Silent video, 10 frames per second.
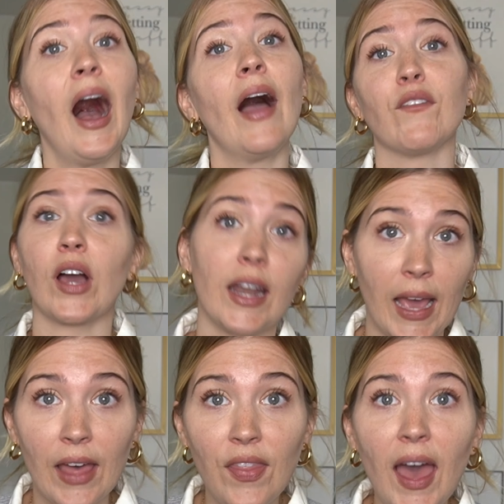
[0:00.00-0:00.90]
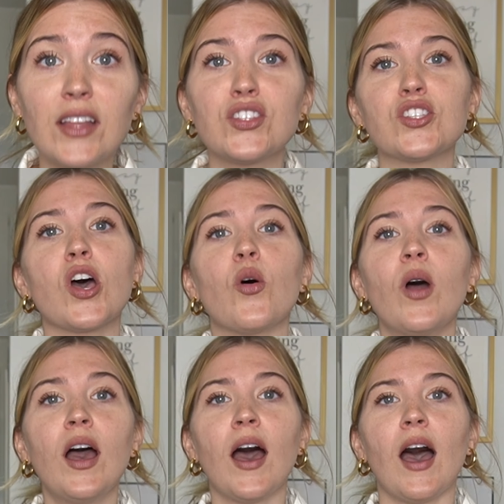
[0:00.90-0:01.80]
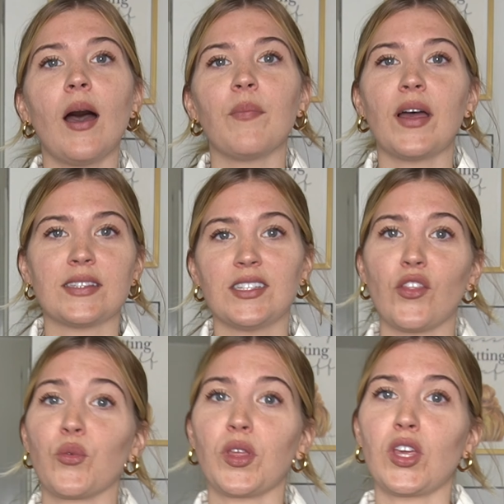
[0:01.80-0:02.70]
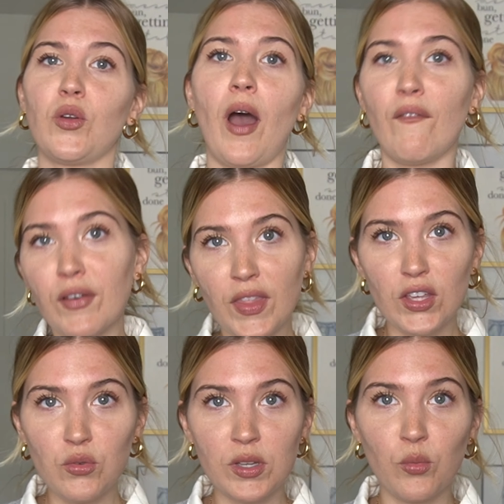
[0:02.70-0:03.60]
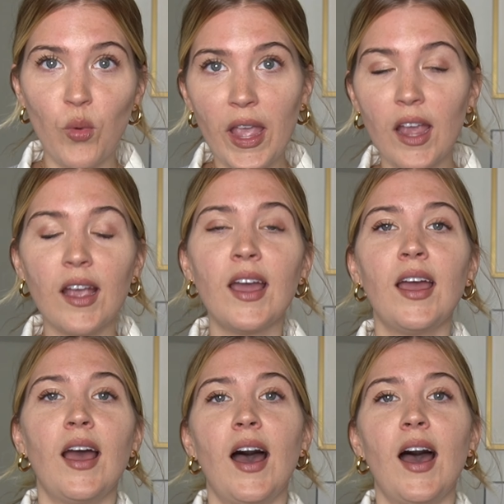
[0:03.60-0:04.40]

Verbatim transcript: I forgot I had that, so um, that's another really cute outfit that you can wear.